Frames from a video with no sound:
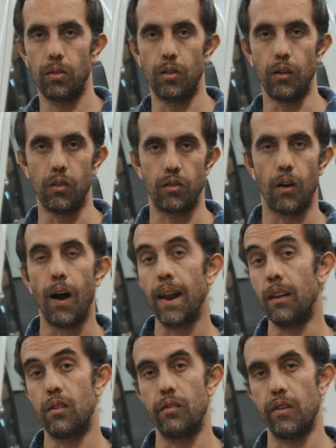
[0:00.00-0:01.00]
the design
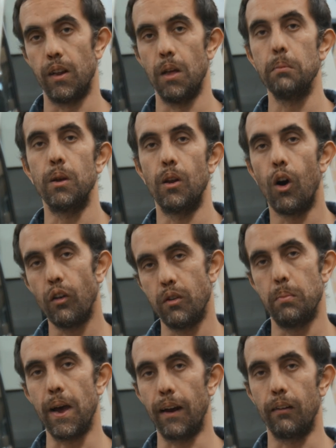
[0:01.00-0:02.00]
and development of a
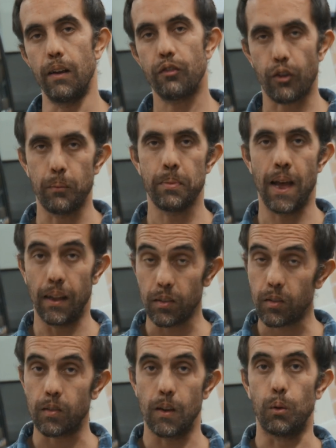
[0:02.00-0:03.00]
battery from that
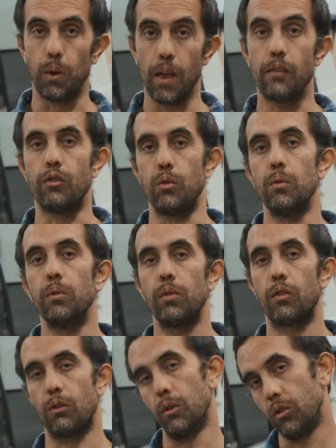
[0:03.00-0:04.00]
cell level
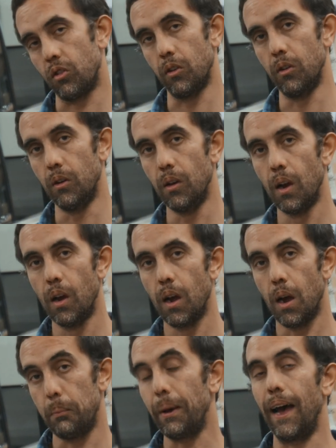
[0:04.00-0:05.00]
through to
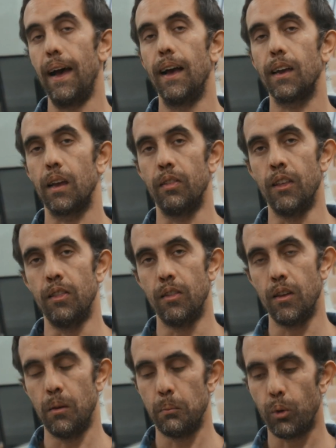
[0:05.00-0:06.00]
a pack and then
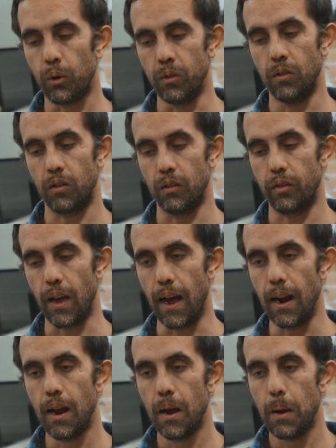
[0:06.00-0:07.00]
the importance of
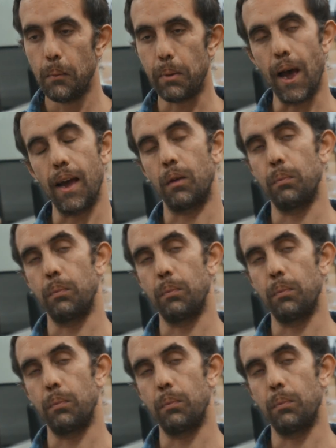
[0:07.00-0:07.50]
that pack